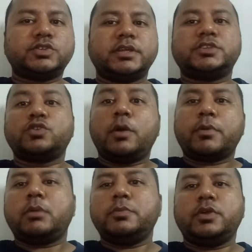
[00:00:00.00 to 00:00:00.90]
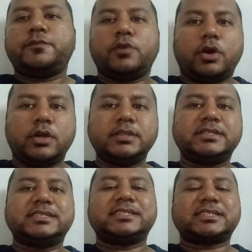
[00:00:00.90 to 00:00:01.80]
So there is no problem in your
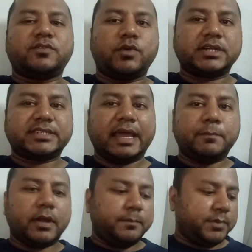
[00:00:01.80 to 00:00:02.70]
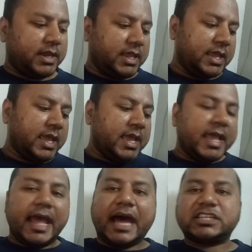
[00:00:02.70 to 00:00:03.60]
phone. Just WhatsApp company
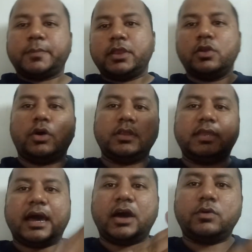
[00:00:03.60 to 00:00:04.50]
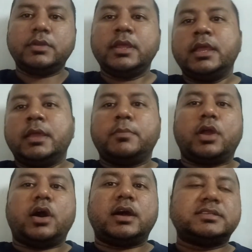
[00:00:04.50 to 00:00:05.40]
has been gone down
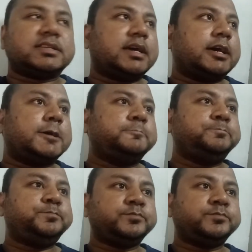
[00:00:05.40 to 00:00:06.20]
because uh,